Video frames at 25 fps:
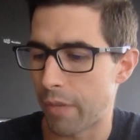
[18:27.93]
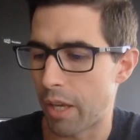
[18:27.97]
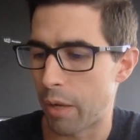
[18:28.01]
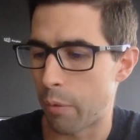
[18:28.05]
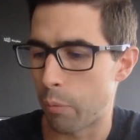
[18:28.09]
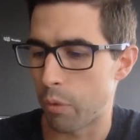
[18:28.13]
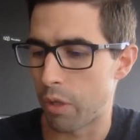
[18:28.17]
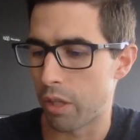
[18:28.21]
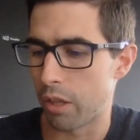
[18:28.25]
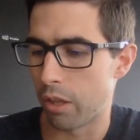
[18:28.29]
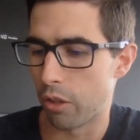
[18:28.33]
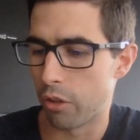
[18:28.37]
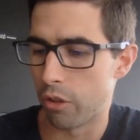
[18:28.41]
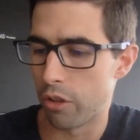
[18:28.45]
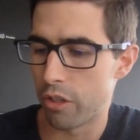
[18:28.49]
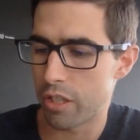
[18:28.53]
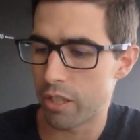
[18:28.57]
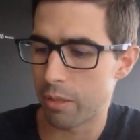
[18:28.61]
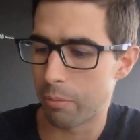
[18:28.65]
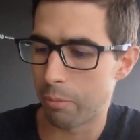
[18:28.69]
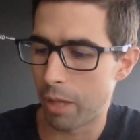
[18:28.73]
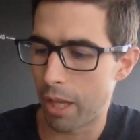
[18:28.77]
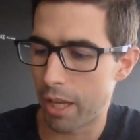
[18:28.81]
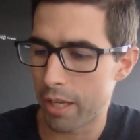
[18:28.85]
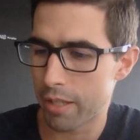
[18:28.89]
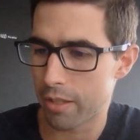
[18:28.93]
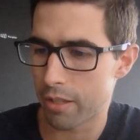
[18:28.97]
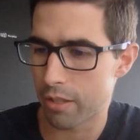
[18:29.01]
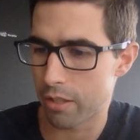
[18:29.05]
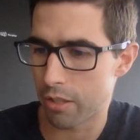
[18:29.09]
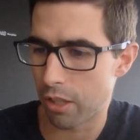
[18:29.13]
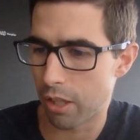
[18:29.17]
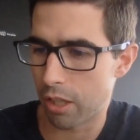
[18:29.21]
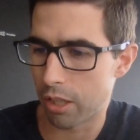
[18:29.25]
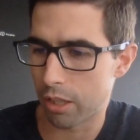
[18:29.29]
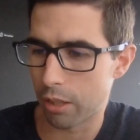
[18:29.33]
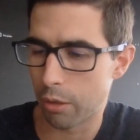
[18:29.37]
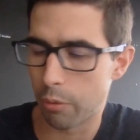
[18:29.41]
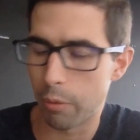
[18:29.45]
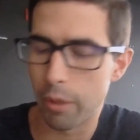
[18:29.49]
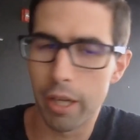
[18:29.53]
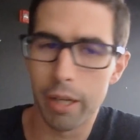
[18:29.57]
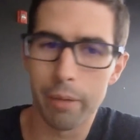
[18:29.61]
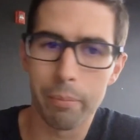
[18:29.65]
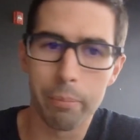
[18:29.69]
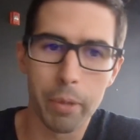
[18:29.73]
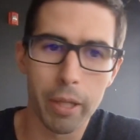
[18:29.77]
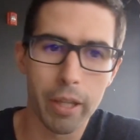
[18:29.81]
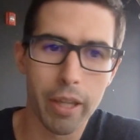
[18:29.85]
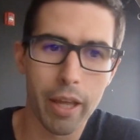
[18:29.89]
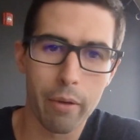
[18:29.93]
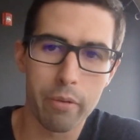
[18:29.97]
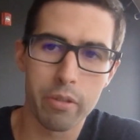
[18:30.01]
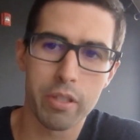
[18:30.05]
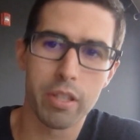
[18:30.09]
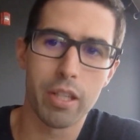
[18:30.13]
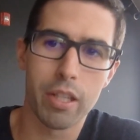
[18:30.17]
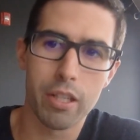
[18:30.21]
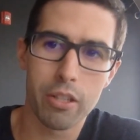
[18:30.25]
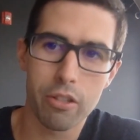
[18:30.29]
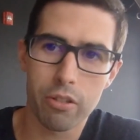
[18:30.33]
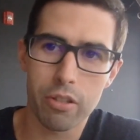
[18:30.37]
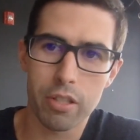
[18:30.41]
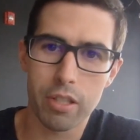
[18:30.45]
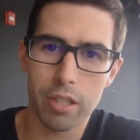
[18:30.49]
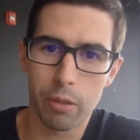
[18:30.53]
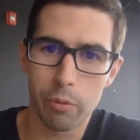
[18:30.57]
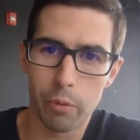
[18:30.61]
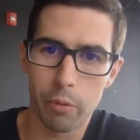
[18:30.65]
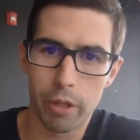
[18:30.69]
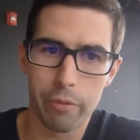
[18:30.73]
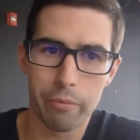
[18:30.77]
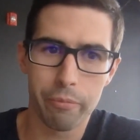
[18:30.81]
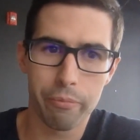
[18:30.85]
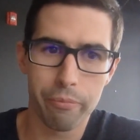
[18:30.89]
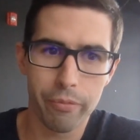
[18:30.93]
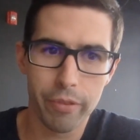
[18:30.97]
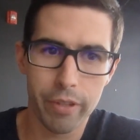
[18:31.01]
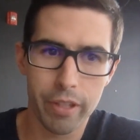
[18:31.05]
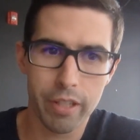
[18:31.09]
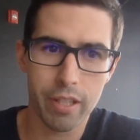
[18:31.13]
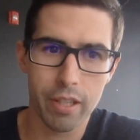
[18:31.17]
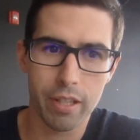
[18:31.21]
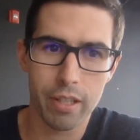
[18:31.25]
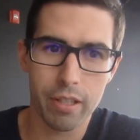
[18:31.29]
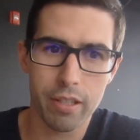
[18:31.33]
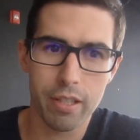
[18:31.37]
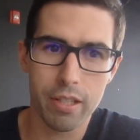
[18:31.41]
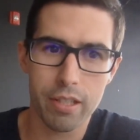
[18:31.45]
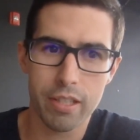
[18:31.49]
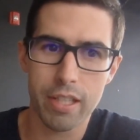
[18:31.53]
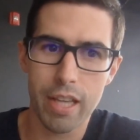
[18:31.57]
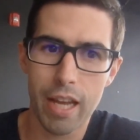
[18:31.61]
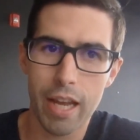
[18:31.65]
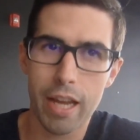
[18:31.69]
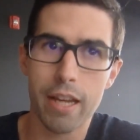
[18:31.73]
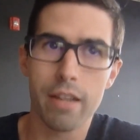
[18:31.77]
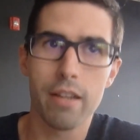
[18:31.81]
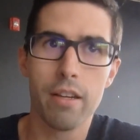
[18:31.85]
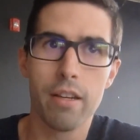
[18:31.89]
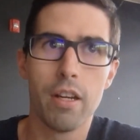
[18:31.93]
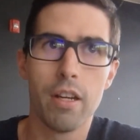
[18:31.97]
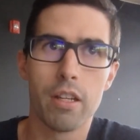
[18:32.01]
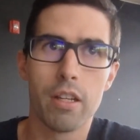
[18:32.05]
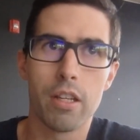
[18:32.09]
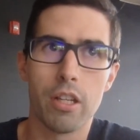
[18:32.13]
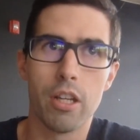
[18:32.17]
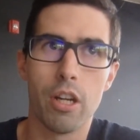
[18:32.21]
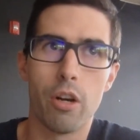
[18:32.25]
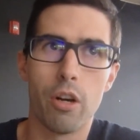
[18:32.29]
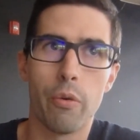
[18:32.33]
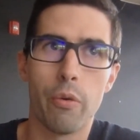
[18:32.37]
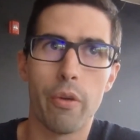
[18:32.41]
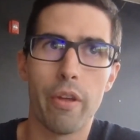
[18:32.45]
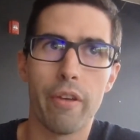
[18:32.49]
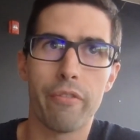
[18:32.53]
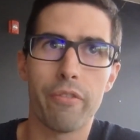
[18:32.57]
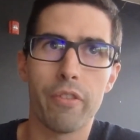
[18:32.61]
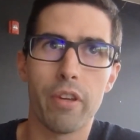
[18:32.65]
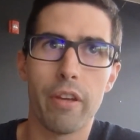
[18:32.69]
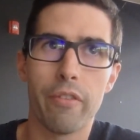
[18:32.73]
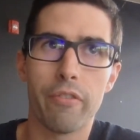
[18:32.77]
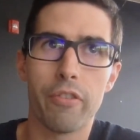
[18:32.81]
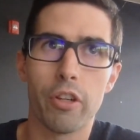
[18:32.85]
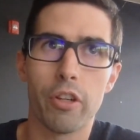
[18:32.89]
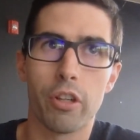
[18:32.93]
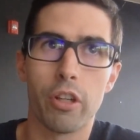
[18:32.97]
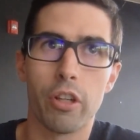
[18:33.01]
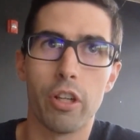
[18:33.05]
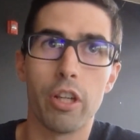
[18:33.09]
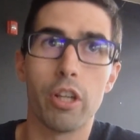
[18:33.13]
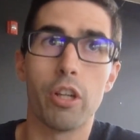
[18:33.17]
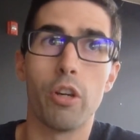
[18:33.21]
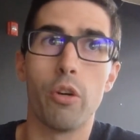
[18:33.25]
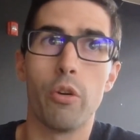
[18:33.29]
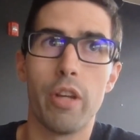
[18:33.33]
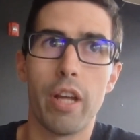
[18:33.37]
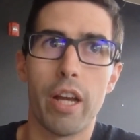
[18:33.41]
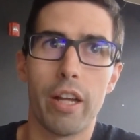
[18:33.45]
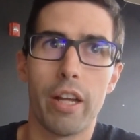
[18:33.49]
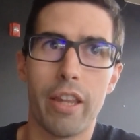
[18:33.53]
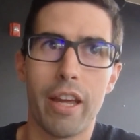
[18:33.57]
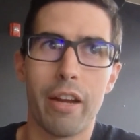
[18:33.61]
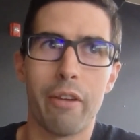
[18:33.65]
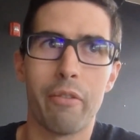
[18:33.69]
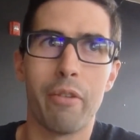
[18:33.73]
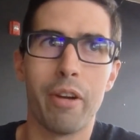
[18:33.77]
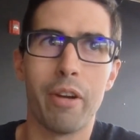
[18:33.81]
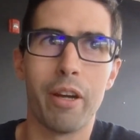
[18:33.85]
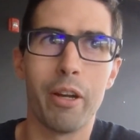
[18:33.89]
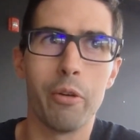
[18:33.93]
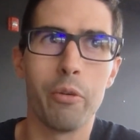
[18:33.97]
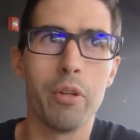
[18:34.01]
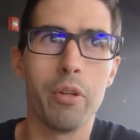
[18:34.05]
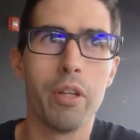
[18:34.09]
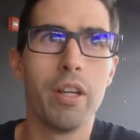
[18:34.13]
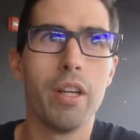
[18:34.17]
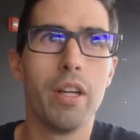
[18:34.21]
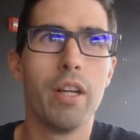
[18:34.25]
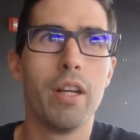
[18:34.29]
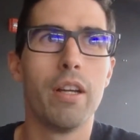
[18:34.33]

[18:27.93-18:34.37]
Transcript: And we learned some lessons along the way. But that was an interesting one to say, if you're going to go down that route,